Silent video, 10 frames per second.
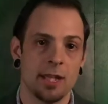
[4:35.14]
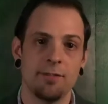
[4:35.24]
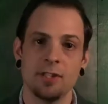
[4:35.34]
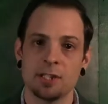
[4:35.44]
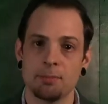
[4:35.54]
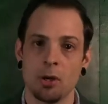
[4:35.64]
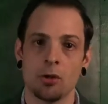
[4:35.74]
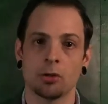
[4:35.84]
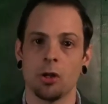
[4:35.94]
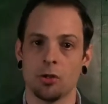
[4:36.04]
if he
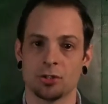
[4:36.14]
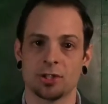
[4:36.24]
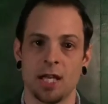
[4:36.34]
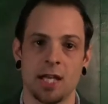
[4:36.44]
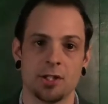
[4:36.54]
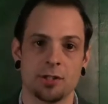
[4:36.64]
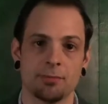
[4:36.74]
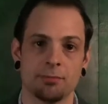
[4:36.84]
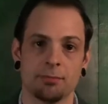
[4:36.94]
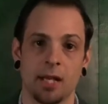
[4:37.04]
spoke on stage,
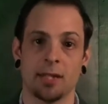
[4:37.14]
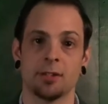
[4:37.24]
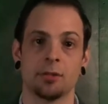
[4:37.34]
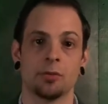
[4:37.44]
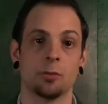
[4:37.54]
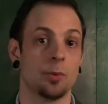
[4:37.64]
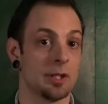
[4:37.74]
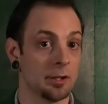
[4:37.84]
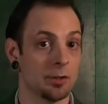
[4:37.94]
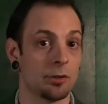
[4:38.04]
and with a
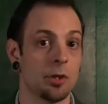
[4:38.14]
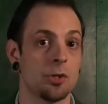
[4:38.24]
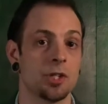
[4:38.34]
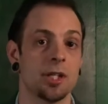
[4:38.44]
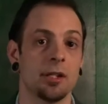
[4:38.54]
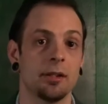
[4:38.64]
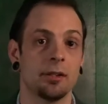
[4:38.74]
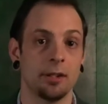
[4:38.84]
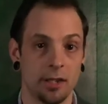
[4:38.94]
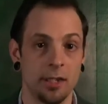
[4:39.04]
little coaching,
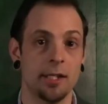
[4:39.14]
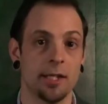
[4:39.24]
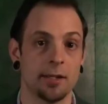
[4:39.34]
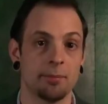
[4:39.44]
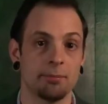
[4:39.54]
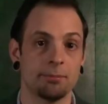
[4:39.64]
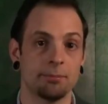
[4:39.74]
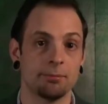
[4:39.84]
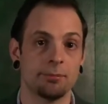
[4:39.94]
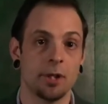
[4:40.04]
he did.
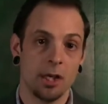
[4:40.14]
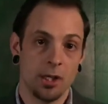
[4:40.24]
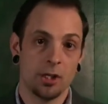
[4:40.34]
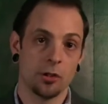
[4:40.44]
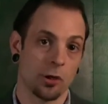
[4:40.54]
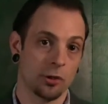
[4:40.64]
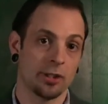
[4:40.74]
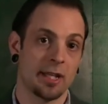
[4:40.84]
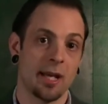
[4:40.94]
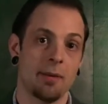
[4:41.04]
Not only
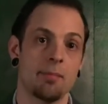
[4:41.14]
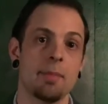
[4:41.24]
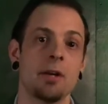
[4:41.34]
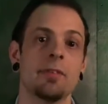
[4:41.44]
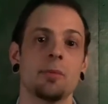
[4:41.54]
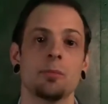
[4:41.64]
that, Melvin